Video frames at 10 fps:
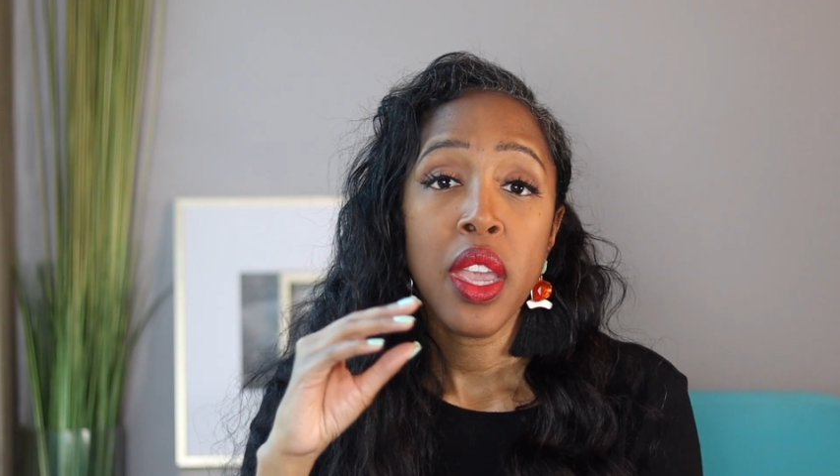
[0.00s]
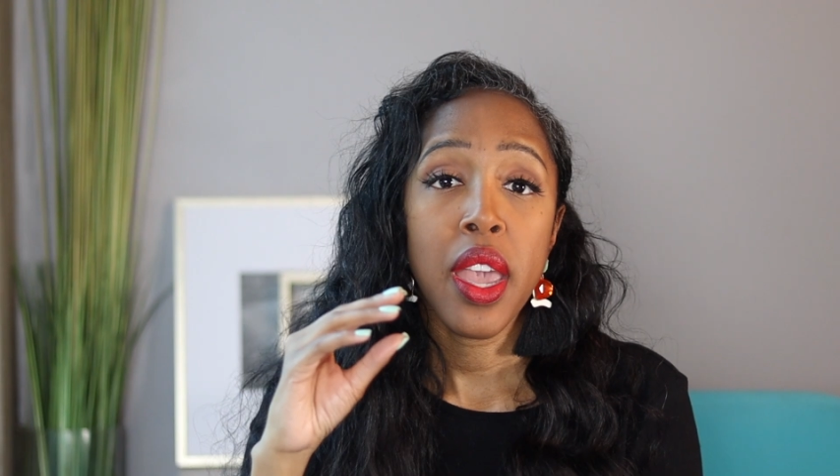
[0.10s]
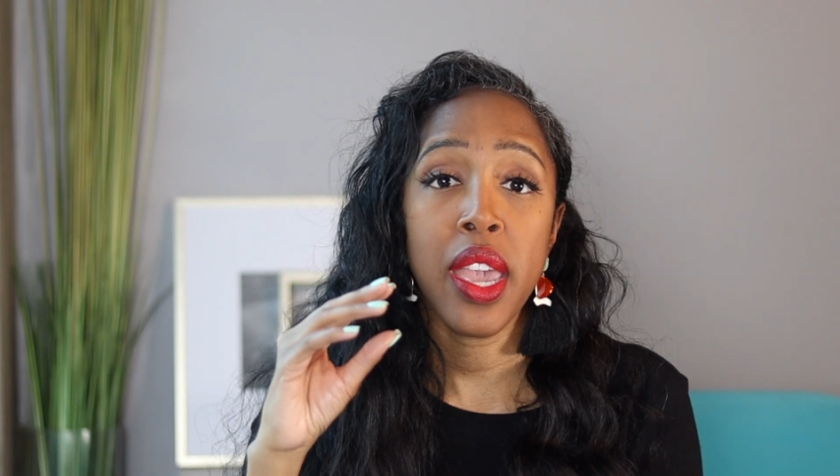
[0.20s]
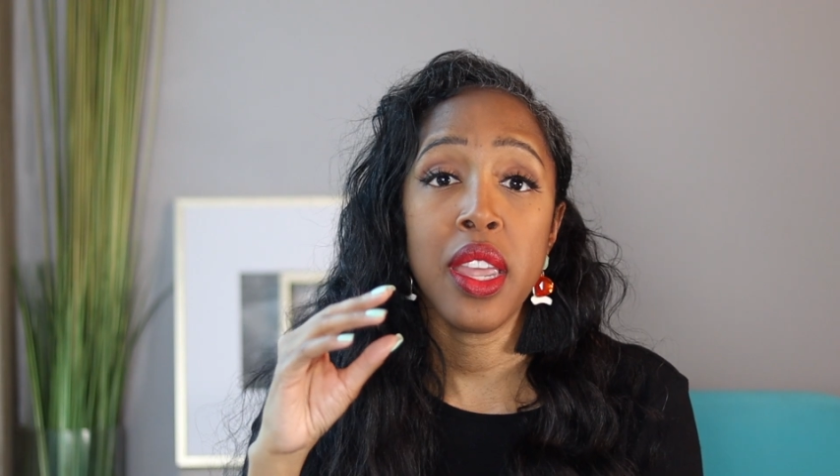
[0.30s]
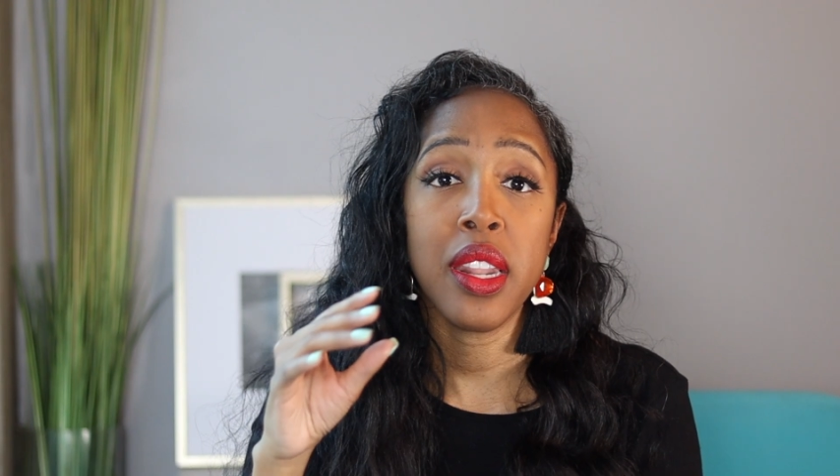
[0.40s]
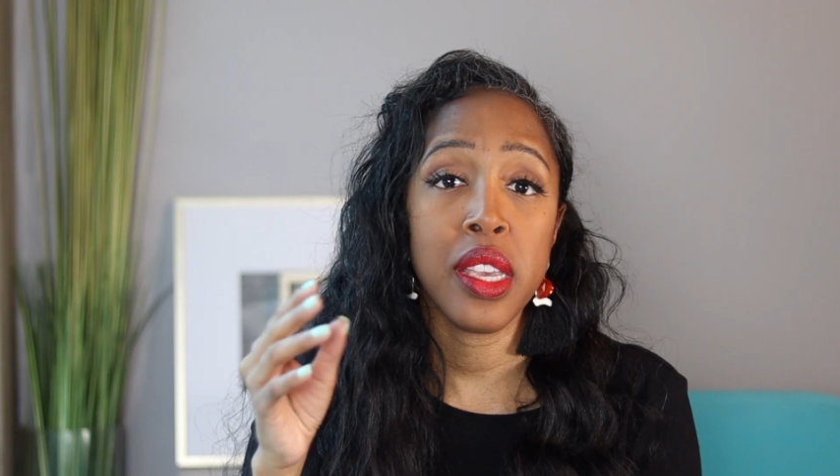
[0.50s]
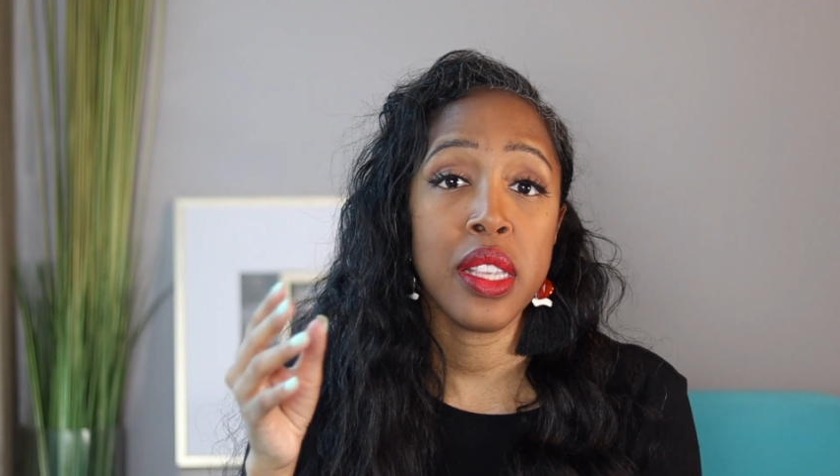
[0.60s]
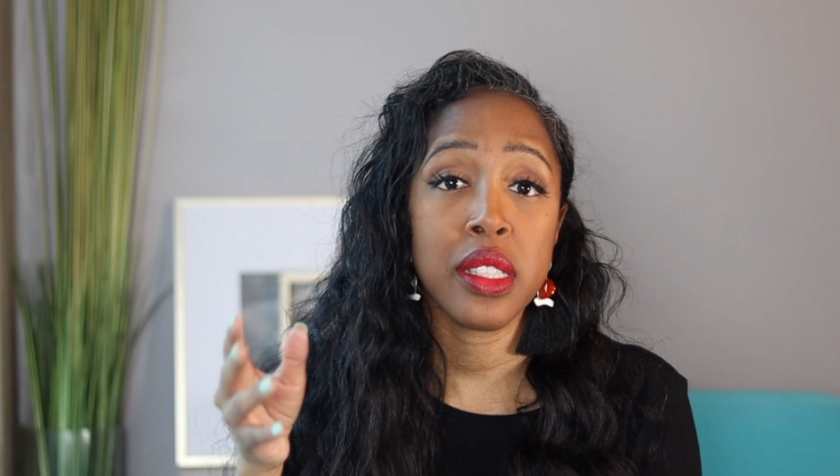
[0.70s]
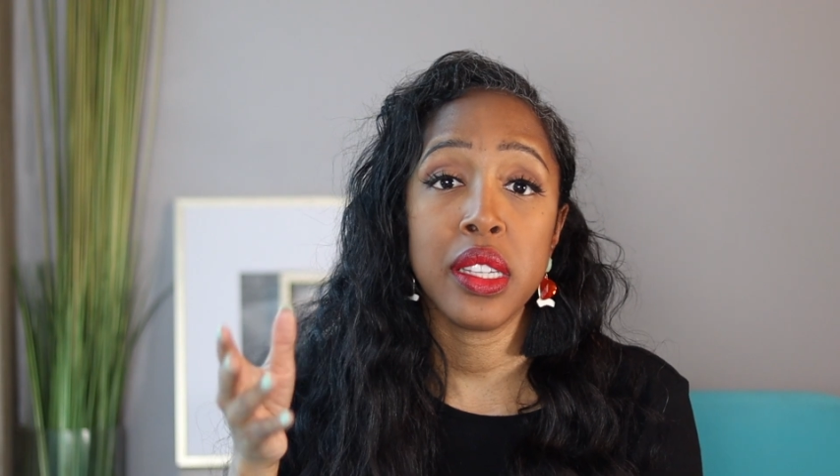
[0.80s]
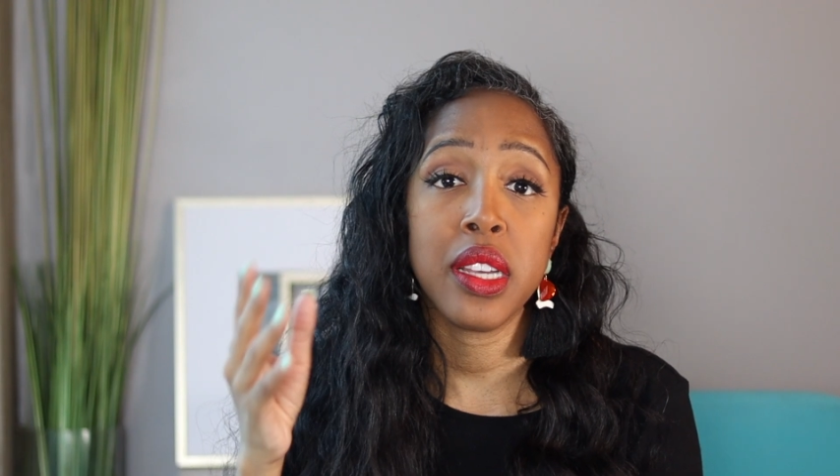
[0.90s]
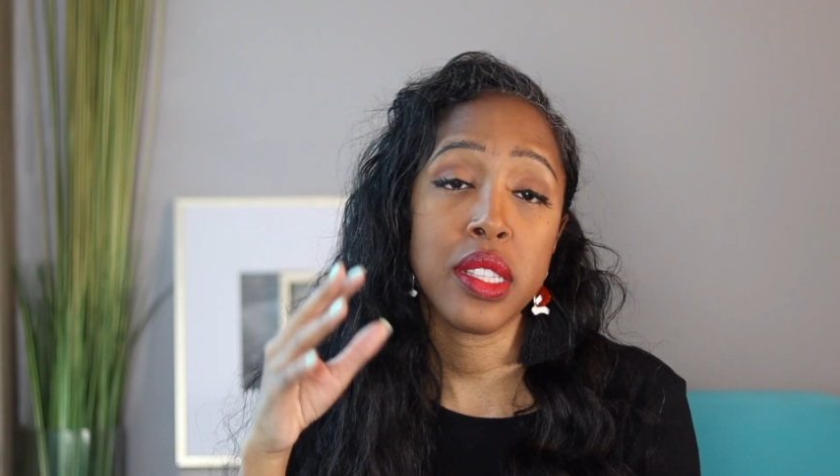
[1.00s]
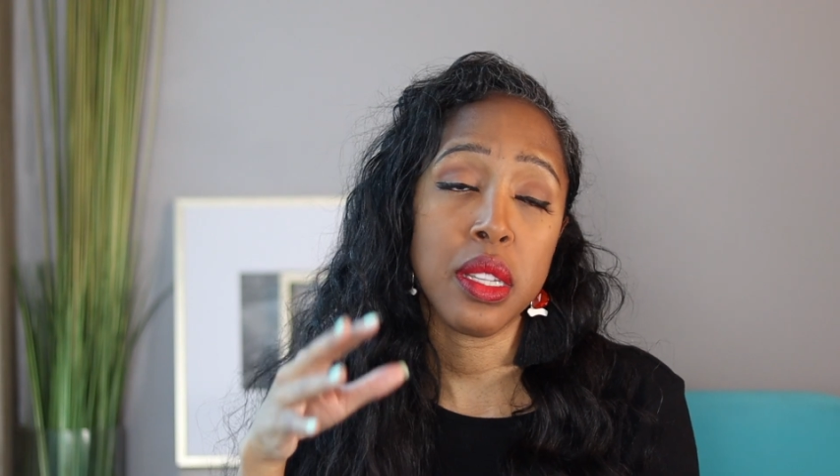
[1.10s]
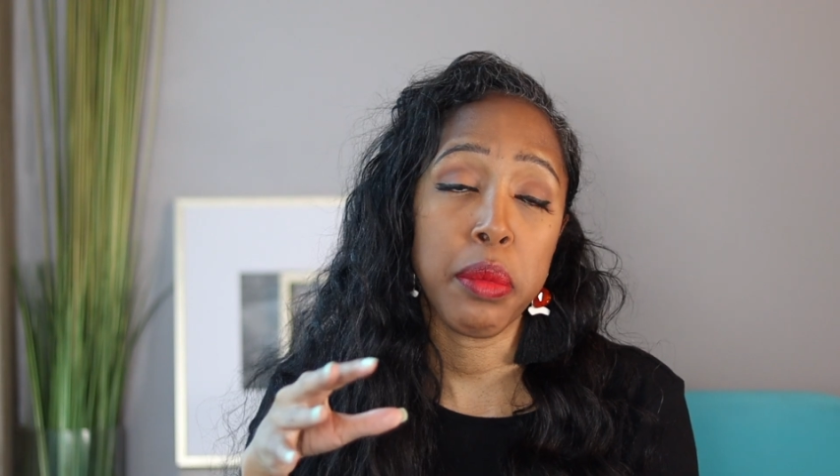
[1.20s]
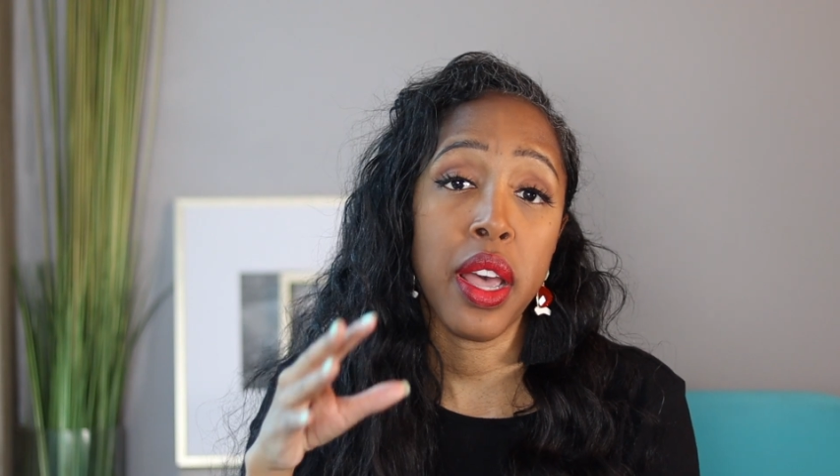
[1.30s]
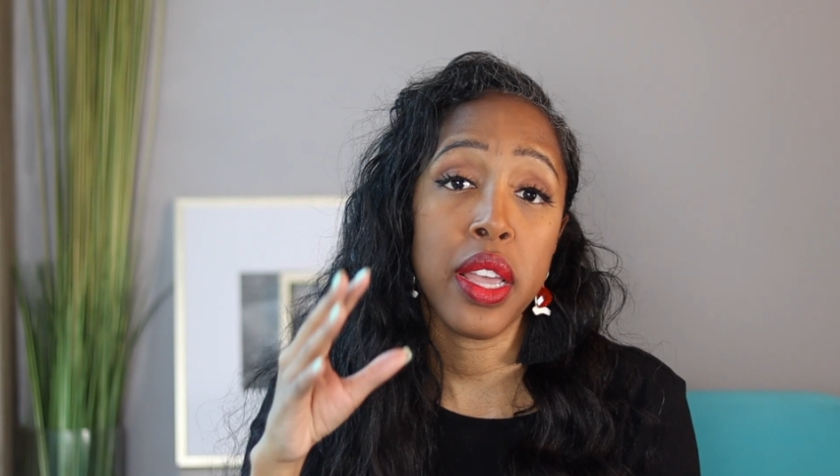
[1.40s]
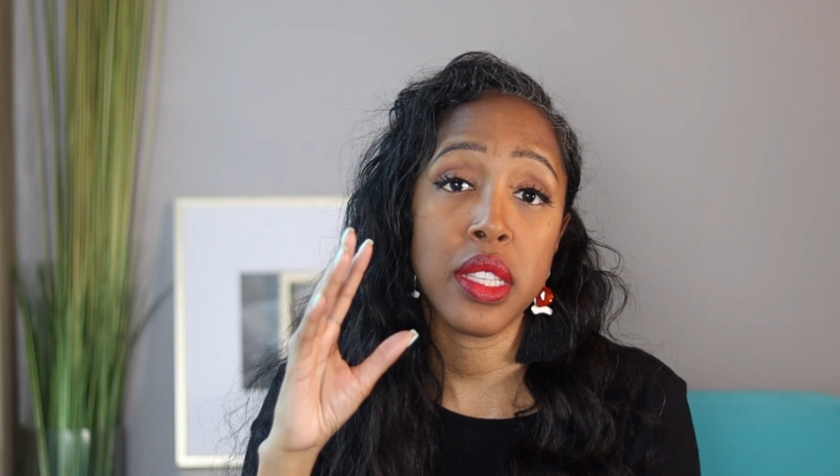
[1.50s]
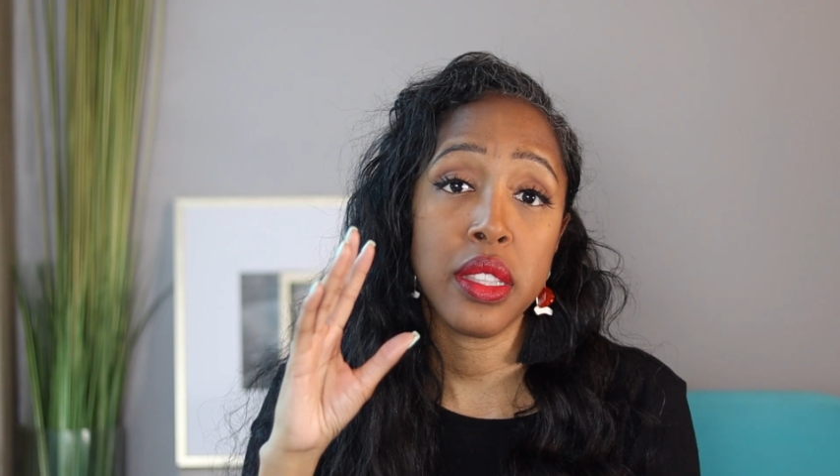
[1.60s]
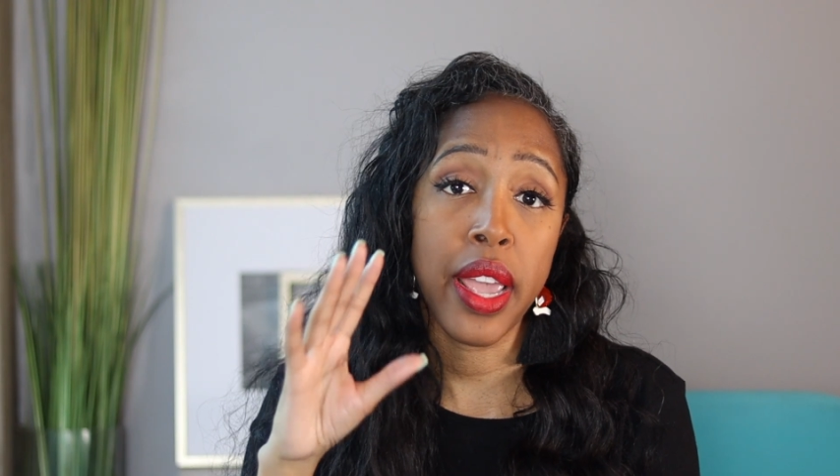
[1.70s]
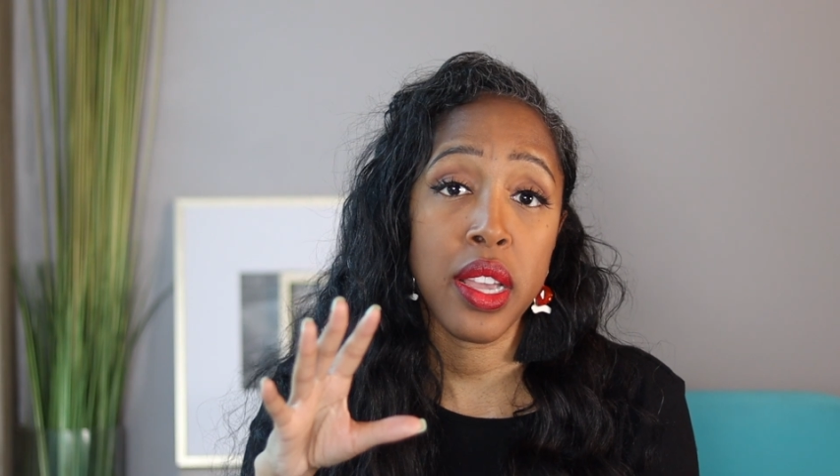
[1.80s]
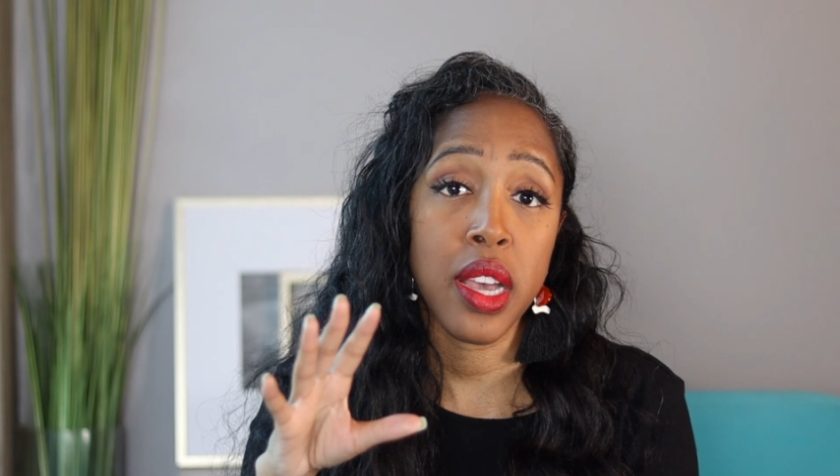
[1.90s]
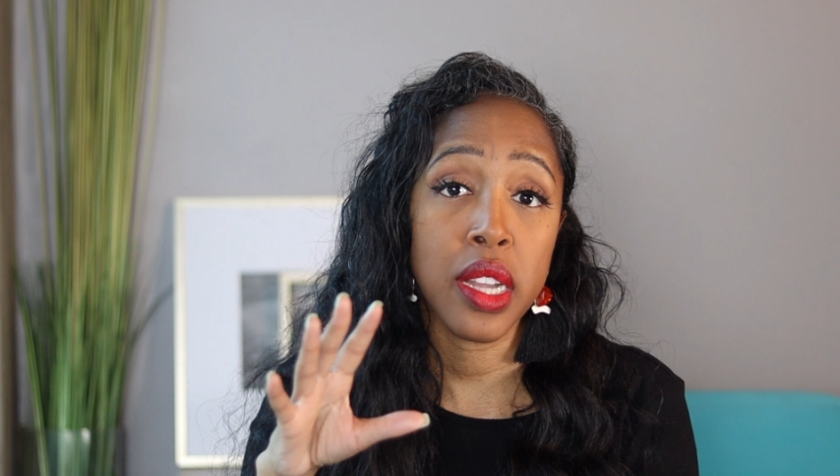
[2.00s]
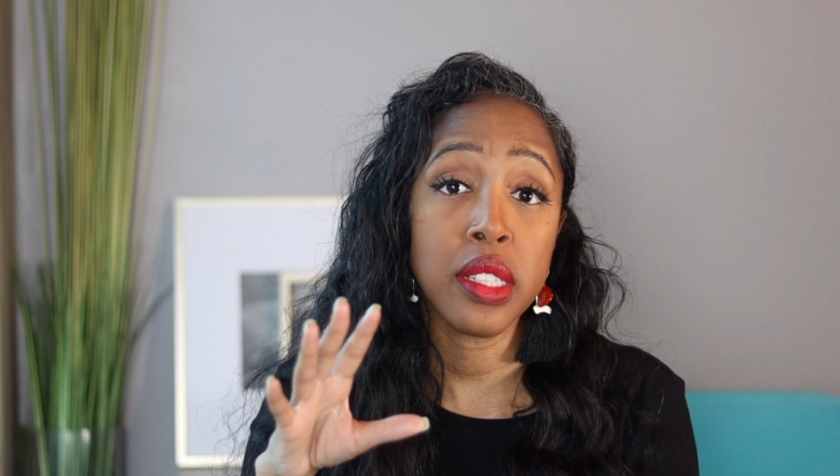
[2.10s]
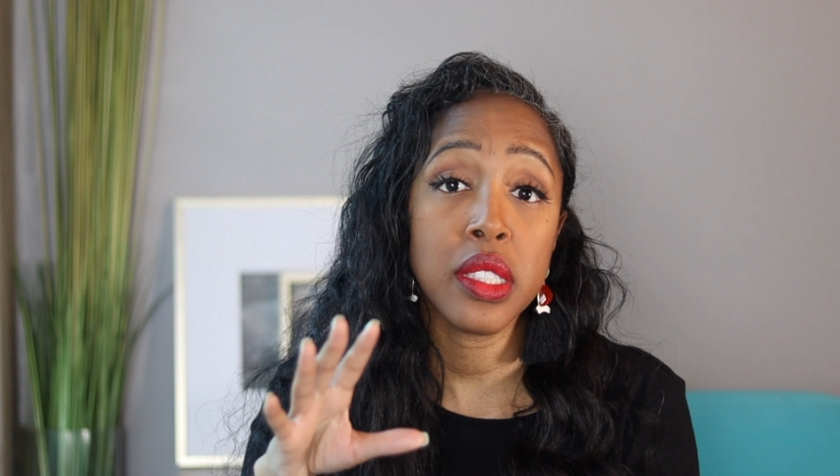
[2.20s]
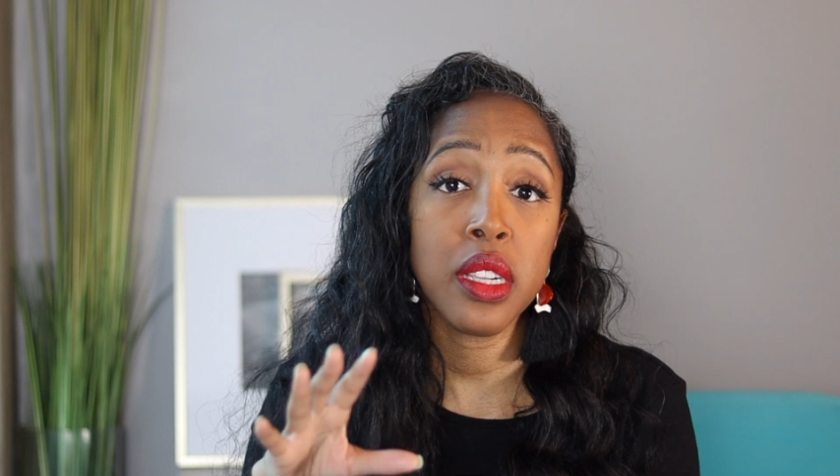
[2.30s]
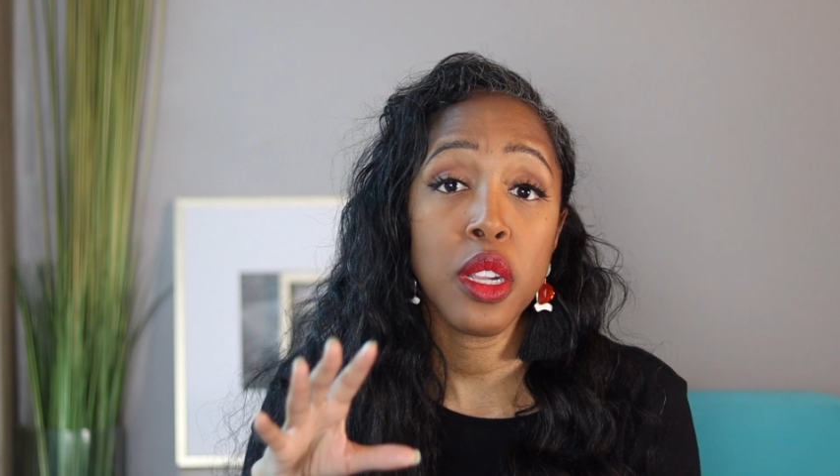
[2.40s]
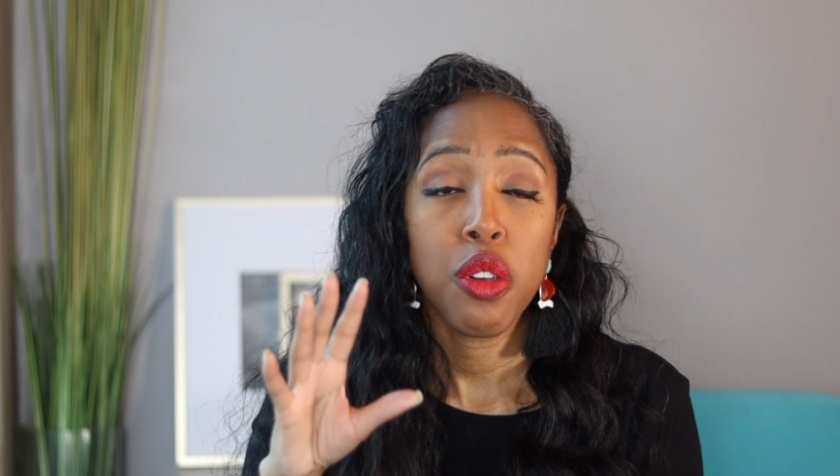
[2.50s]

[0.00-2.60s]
and easily customize that content